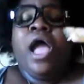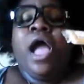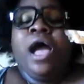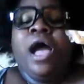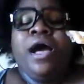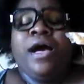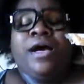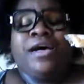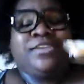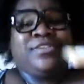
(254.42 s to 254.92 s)

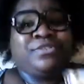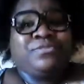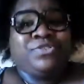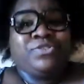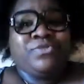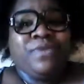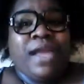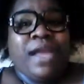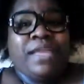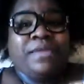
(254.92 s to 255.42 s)
A
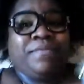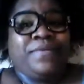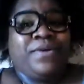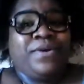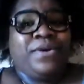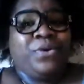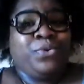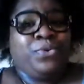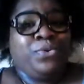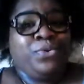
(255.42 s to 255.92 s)

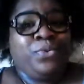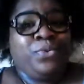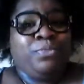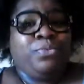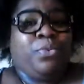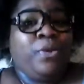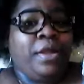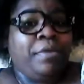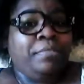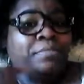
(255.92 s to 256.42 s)
subscriber who
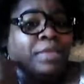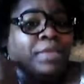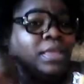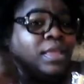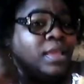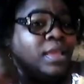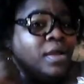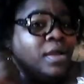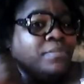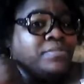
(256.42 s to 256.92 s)
bought
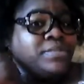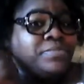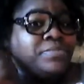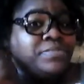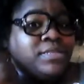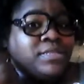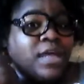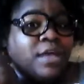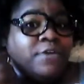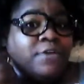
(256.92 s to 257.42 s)
me um, some
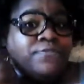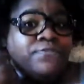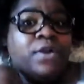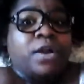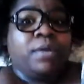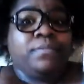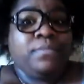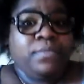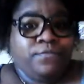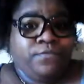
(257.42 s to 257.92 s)
stuff
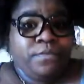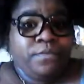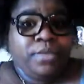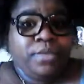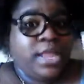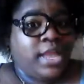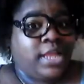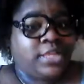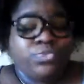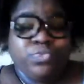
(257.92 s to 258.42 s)
from from
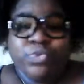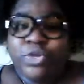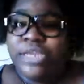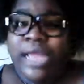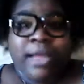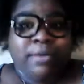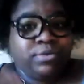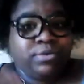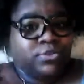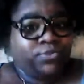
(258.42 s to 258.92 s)
Lush, which
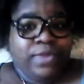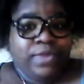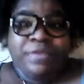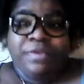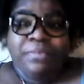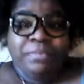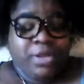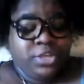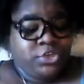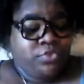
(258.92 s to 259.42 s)
I was
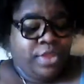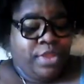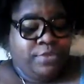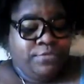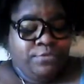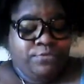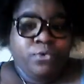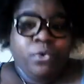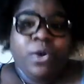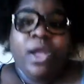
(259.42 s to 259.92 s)
very much
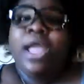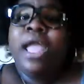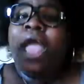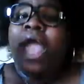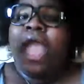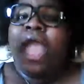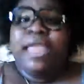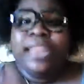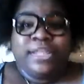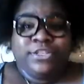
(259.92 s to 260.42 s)
grateful for.
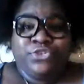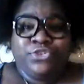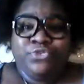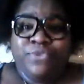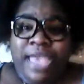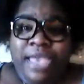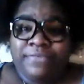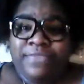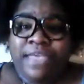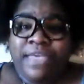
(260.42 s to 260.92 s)
And I do
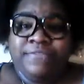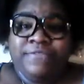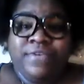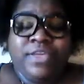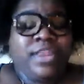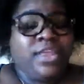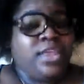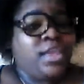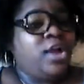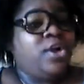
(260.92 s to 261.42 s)
have that
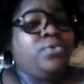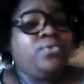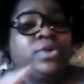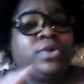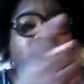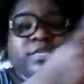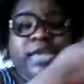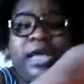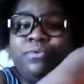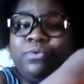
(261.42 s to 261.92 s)
video,
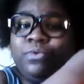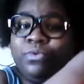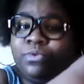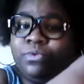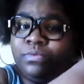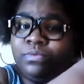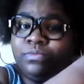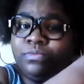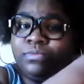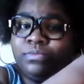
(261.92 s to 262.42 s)
which I
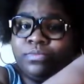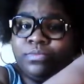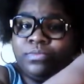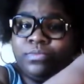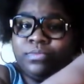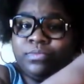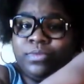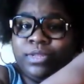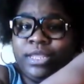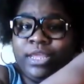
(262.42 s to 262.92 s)
will
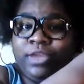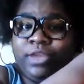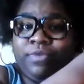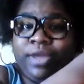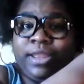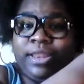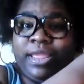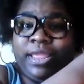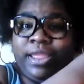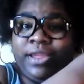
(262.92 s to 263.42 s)
link
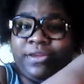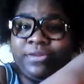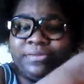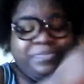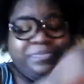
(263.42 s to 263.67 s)
right here.